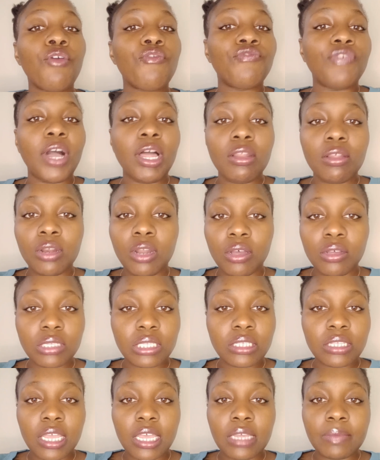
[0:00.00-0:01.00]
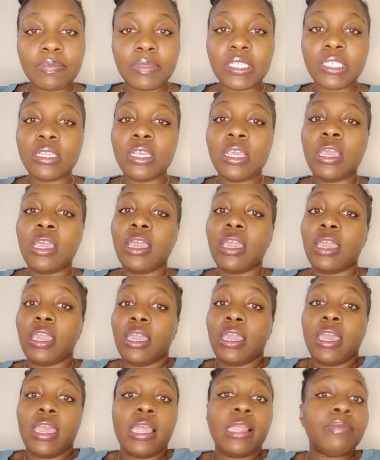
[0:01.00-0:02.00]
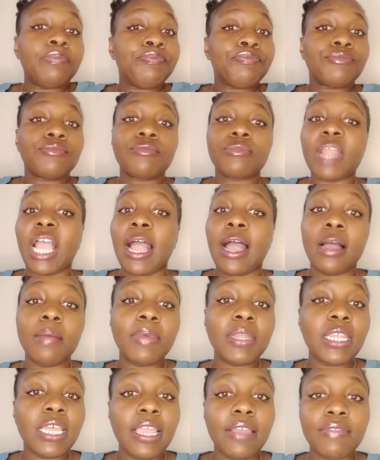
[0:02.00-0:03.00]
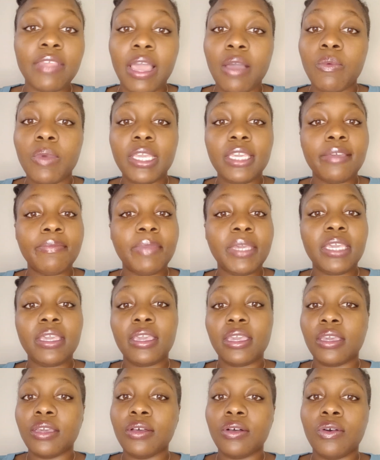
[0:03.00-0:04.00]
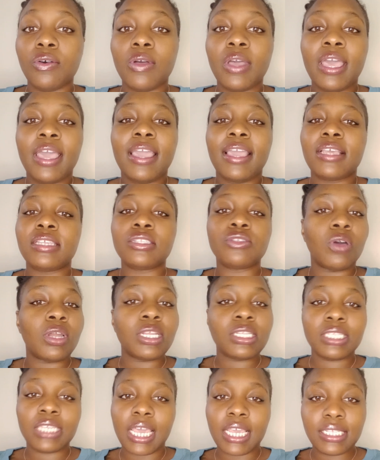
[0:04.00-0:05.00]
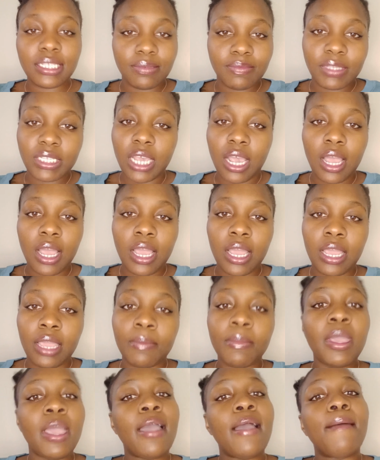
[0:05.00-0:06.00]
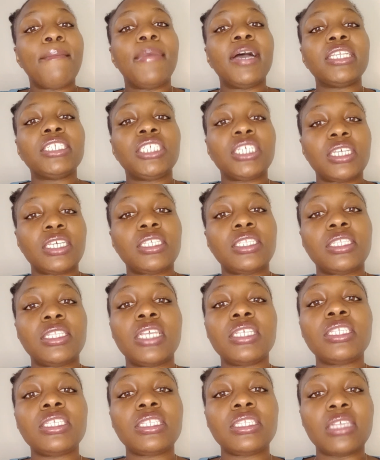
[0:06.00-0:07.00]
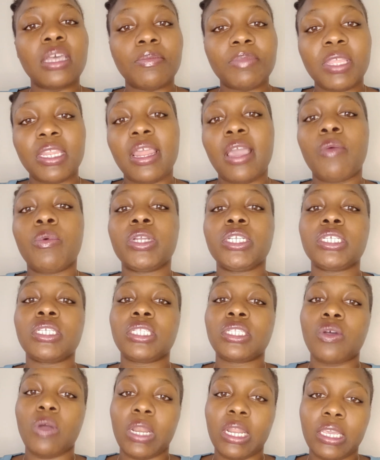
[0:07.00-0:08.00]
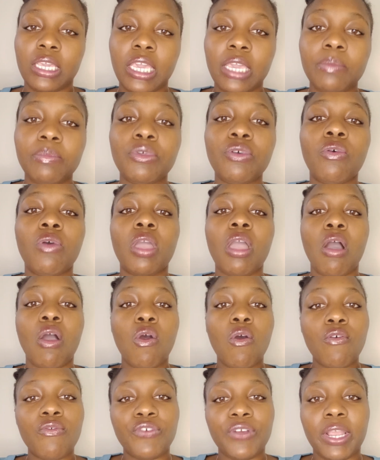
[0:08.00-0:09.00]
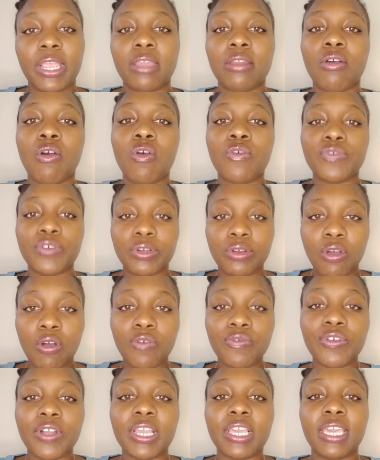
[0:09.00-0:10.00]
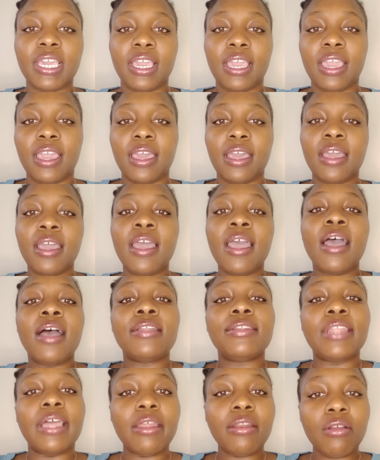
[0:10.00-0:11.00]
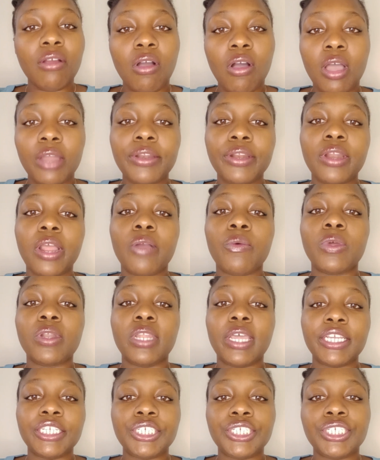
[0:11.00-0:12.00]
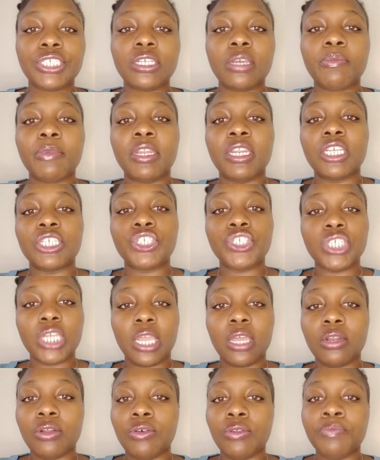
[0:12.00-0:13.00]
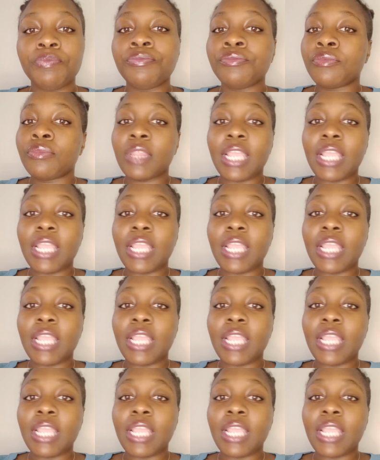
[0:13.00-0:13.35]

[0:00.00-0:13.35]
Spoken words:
follow those steps. And I believe that we can be healed. It's going to take some time, but this is something that we're just going to keep doing over and over and over again. Later on in our relationship in this channel,